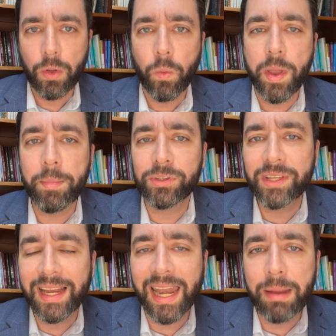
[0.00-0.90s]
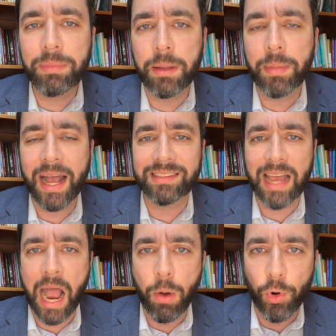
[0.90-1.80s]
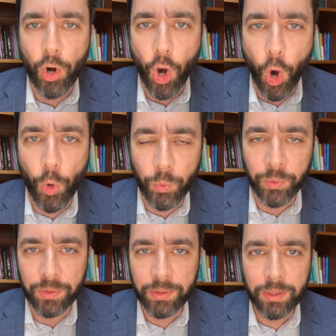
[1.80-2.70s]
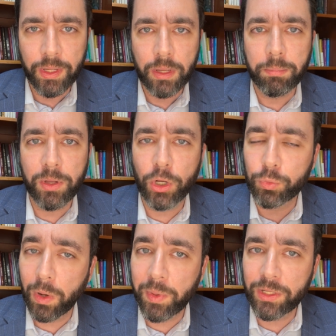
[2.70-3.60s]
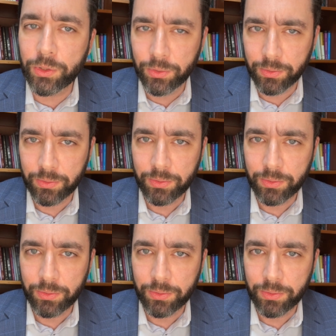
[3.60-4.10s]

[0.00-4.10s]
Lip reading: We must claim them as our own, because when we do,